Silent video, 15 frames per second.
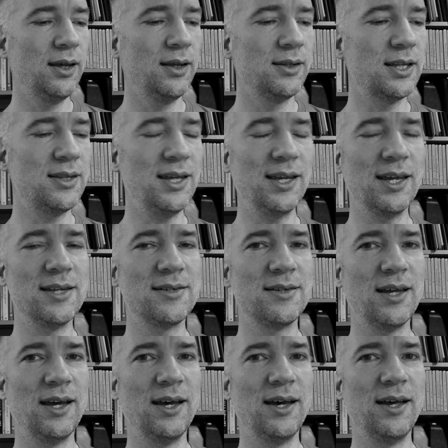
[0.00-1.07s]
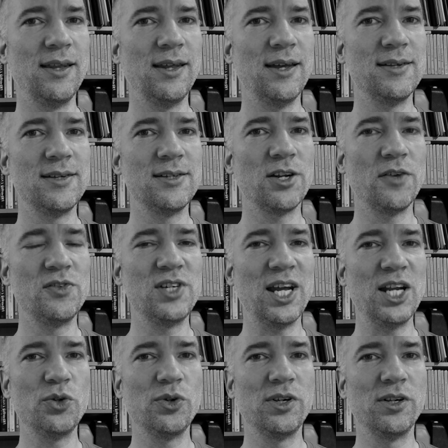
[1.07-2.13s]
the thing is, there's a sort of
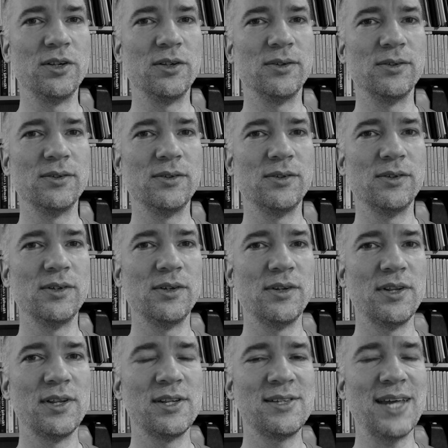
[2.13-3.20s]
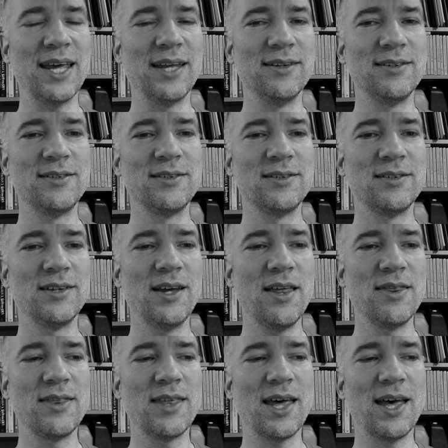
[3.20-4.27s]
general sense
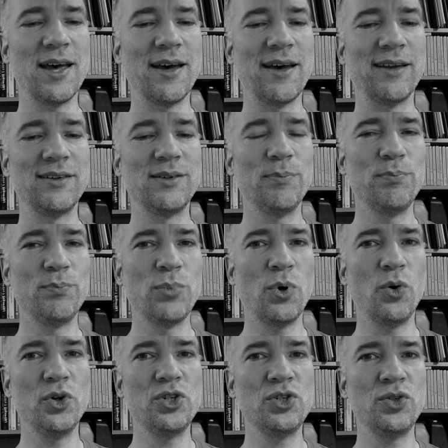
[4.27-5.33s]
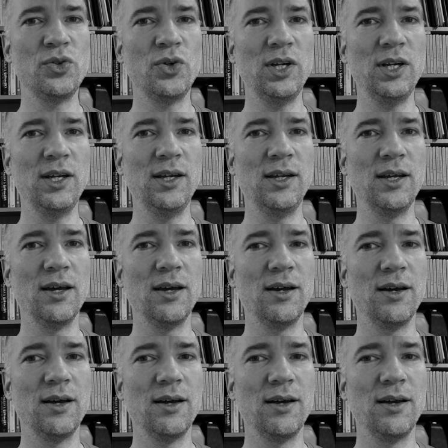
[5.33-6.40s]
that poetry
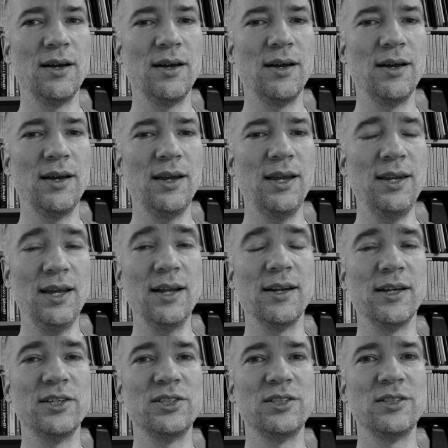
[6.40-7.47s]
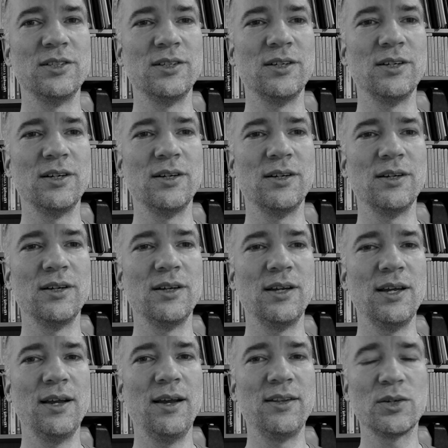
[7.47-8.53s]
in English
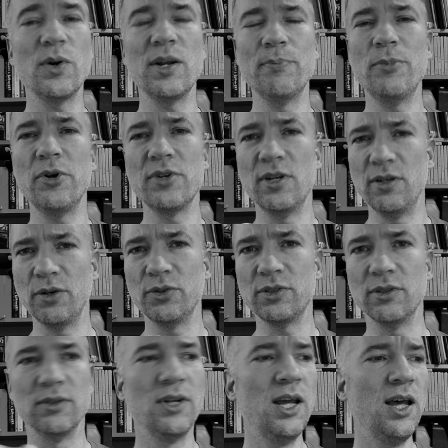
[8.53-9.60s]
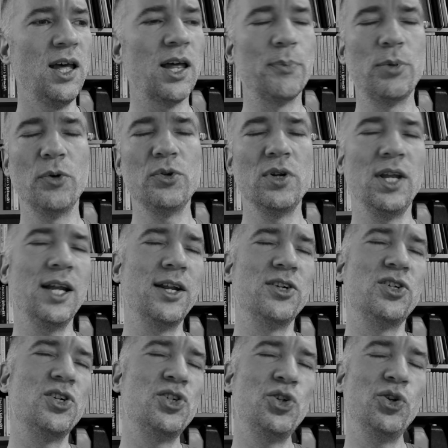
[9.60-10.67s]
it's quite a modern notion. A poetry in
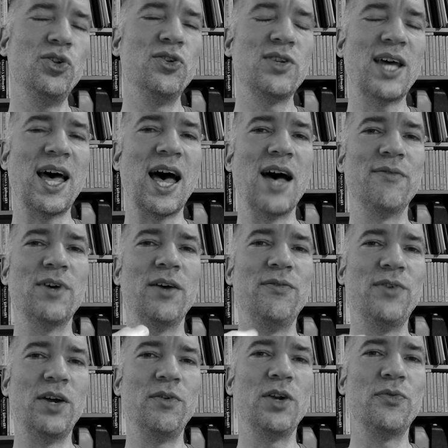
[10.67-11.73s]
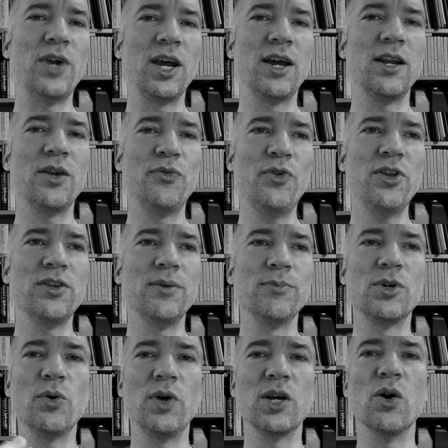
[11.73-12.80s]
English shouldn't have a very regular rhythm
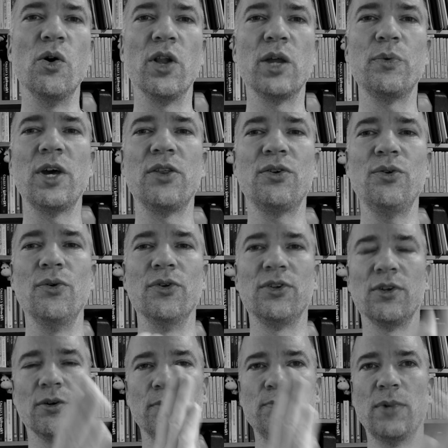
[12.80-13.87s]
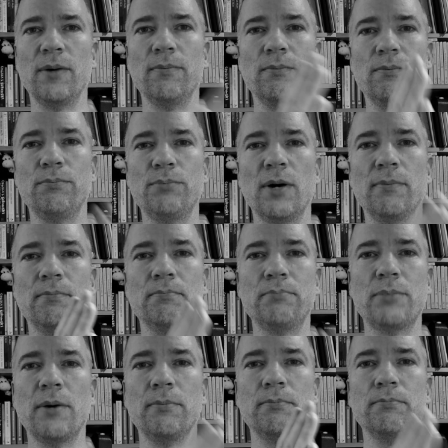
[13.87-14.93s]
going all the way through. So bum bum
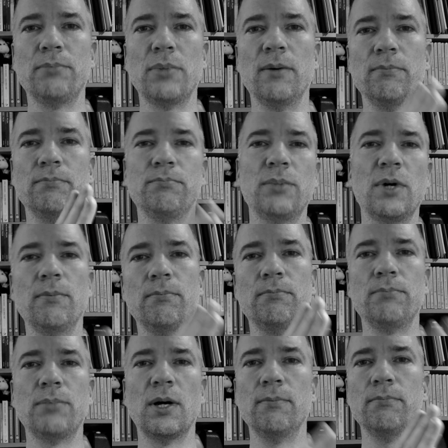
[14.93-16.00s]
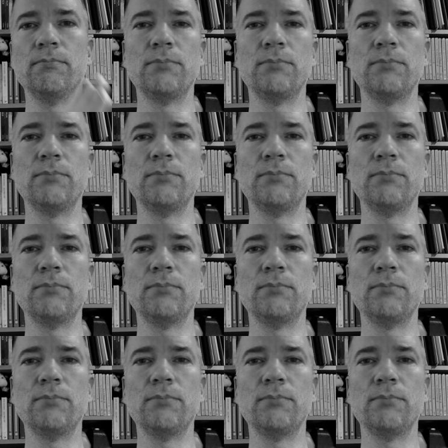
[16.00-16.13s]
bum bum bum bum